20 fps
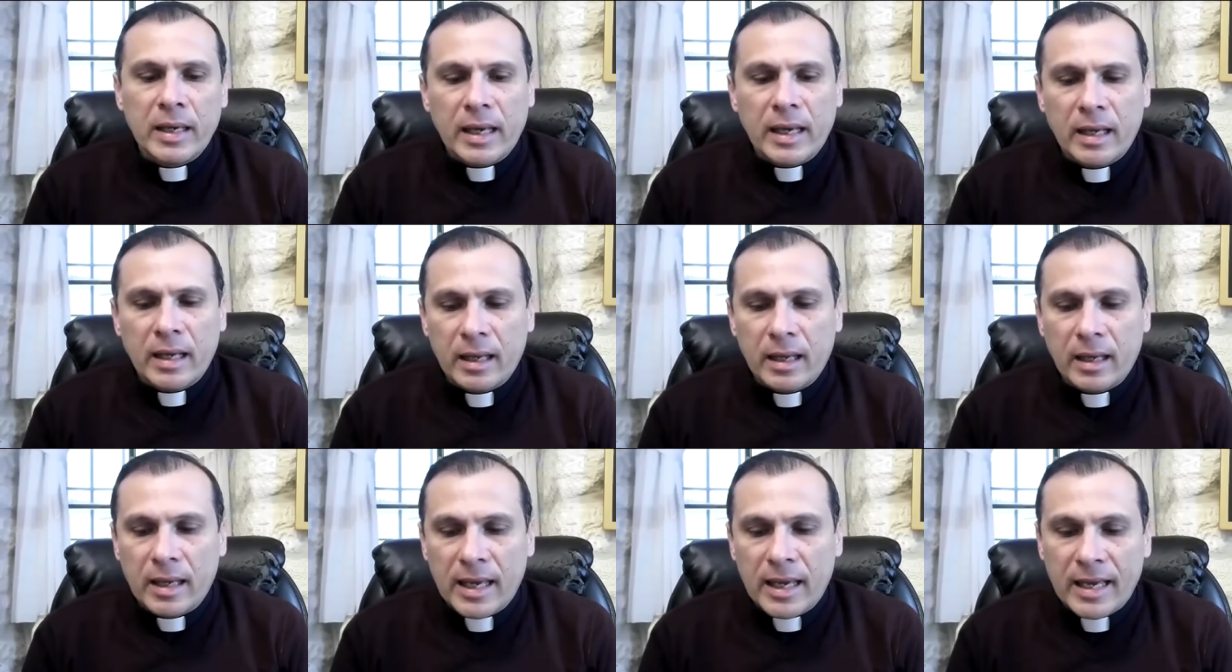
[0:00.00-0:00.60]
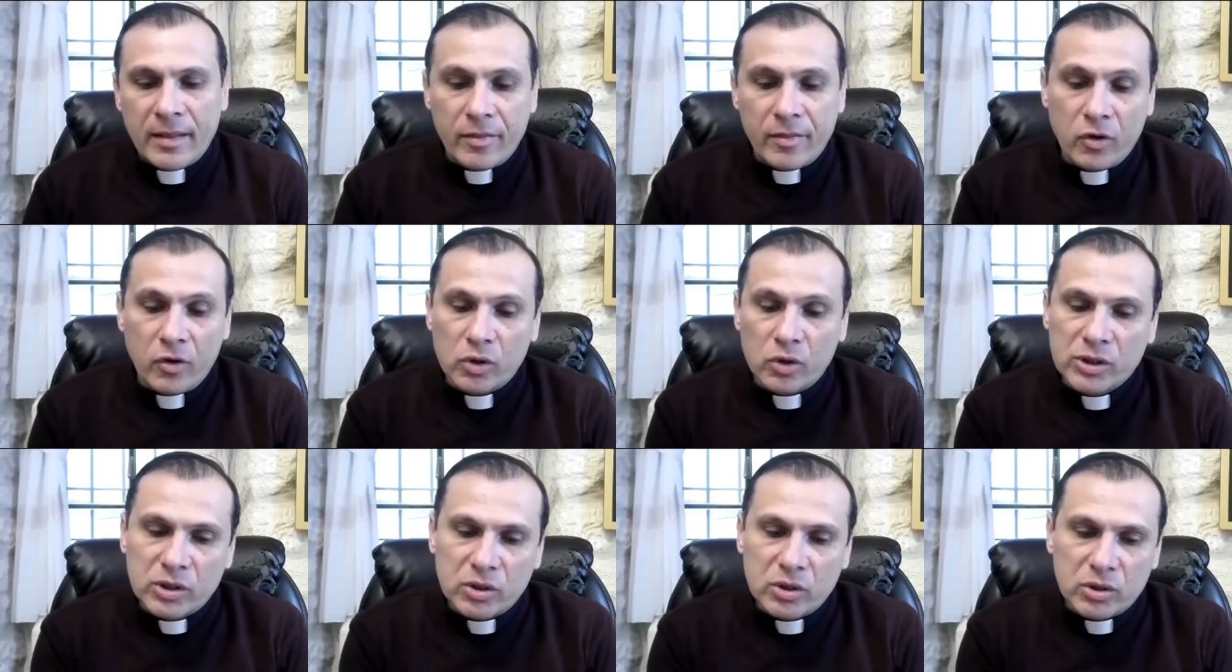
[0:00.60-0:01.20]
uh, and
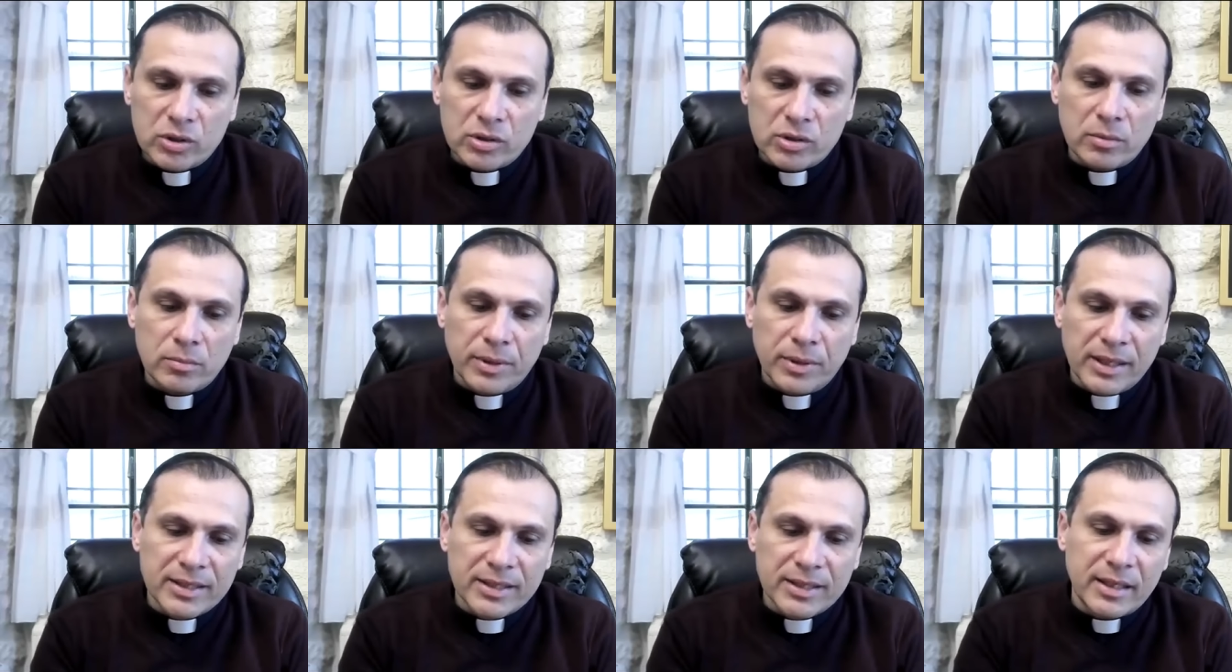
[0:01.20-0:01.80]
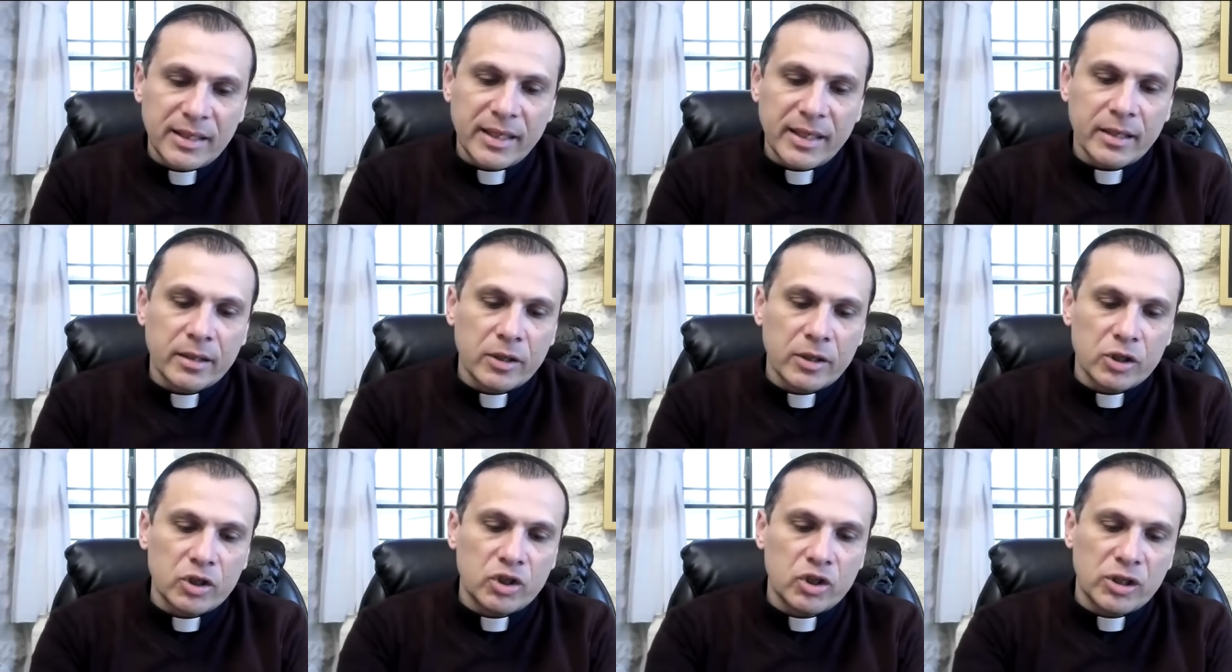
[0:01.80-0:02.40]
those Palestinian
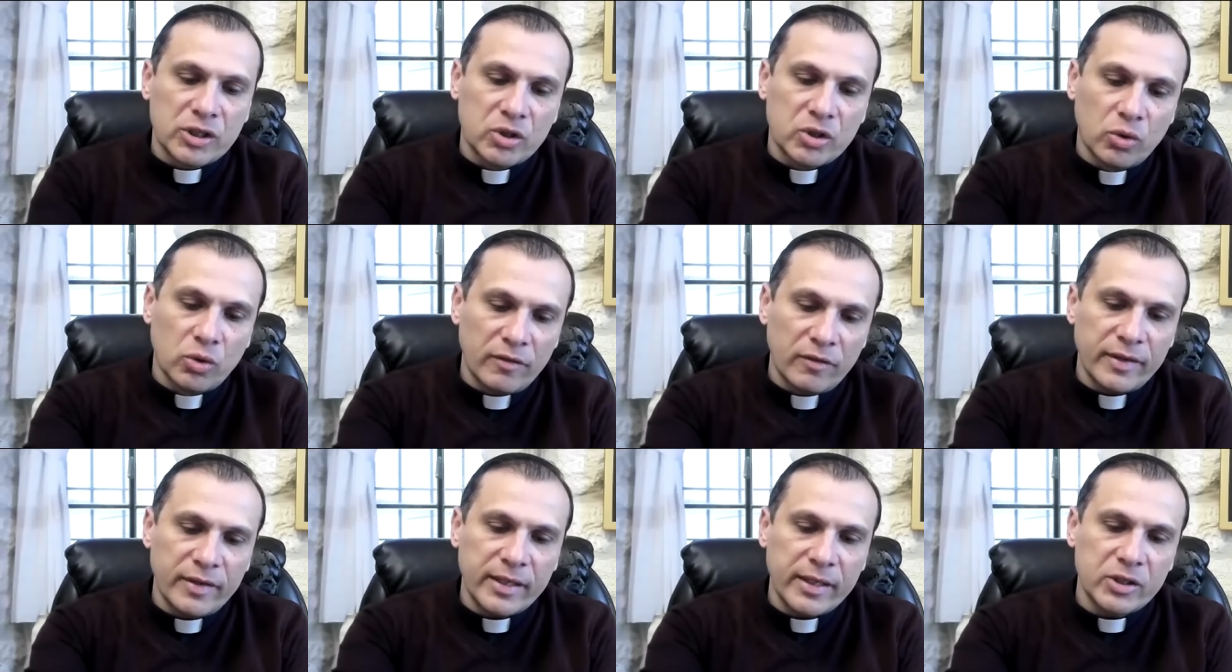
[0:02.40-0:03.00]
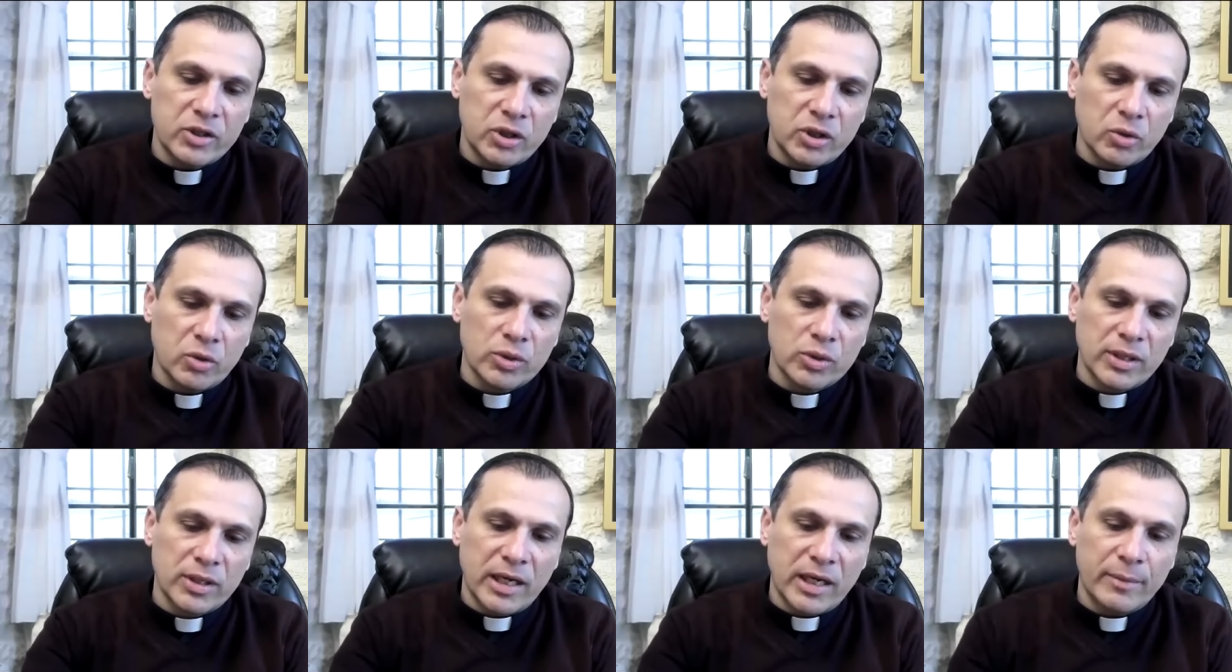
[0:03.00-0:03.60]
Christians who live in East
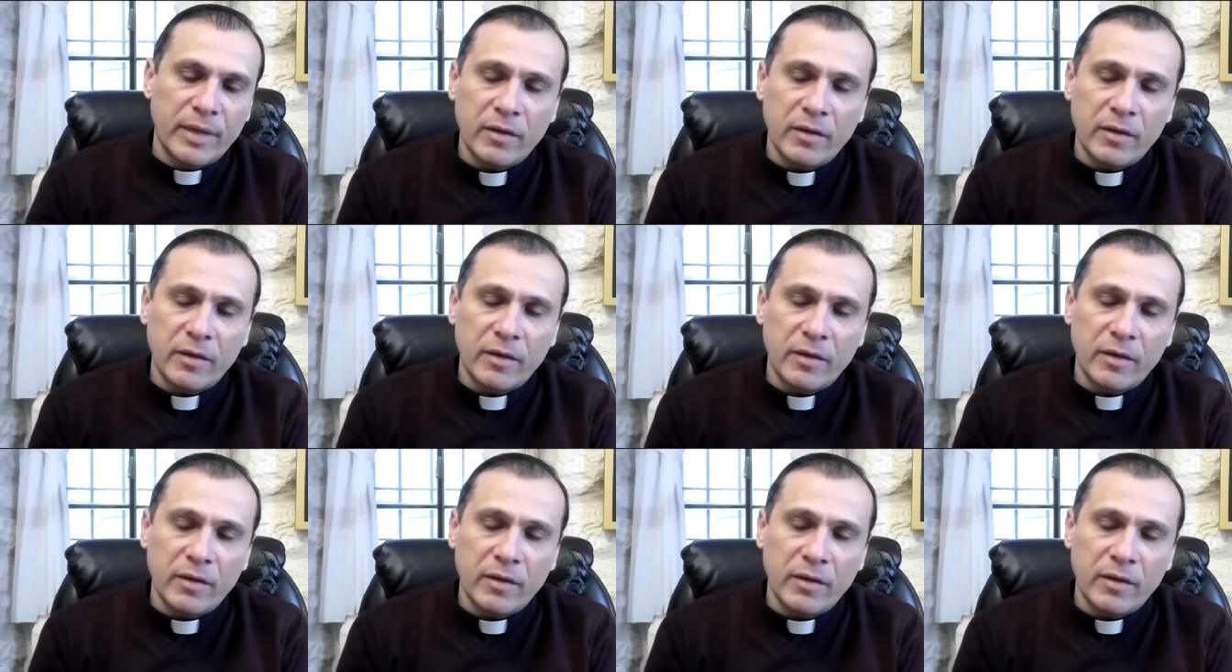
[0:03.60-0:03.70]
Jerusalem,